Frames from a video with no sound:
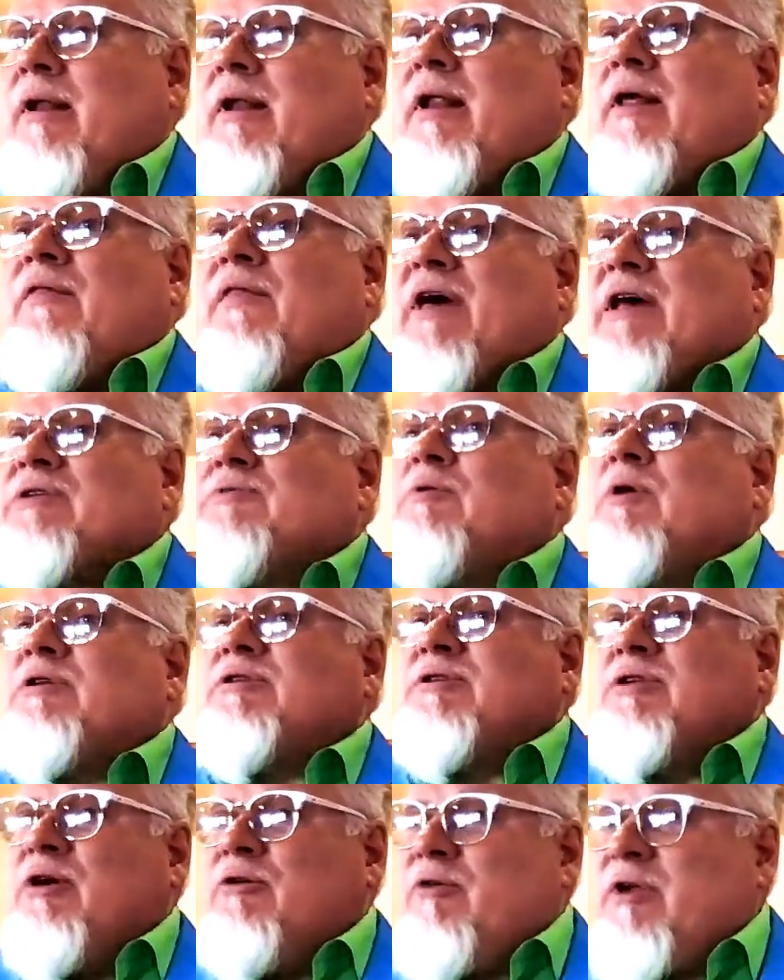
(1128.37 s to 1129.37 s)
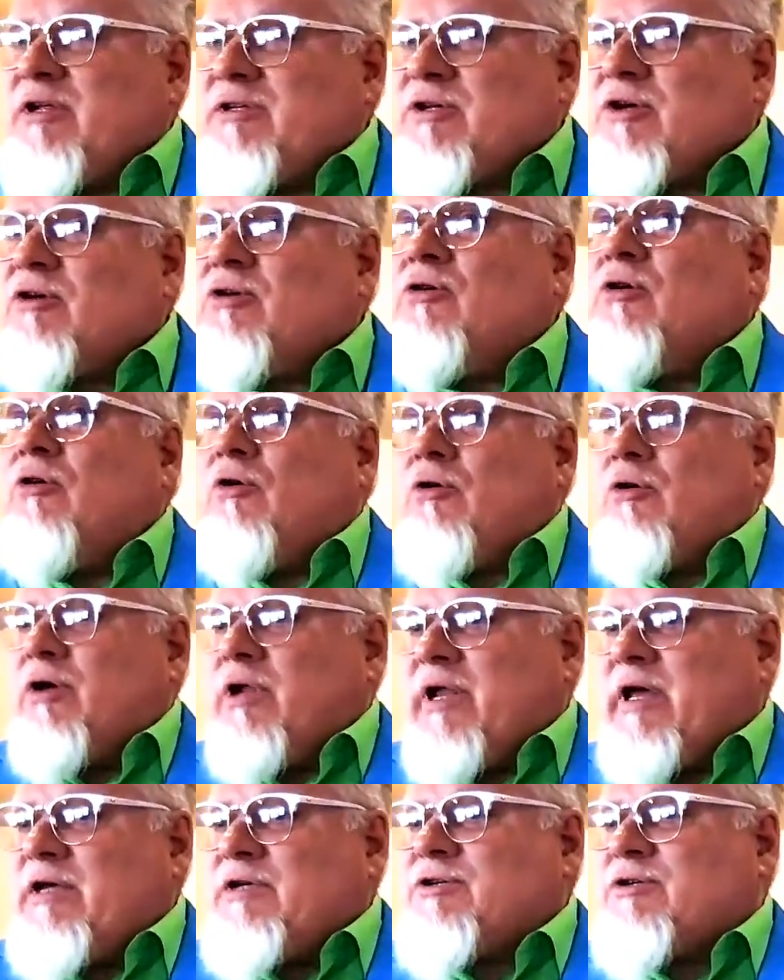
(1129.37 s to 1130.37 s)
Now, that's what's known as a
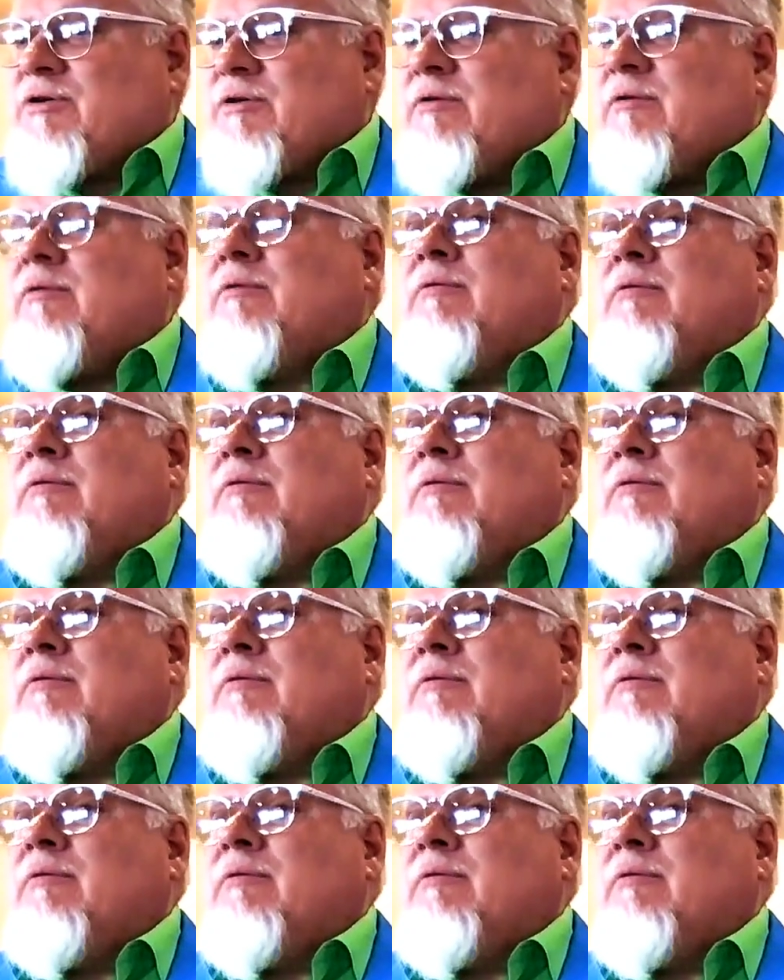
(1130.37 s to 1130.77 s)
correlation.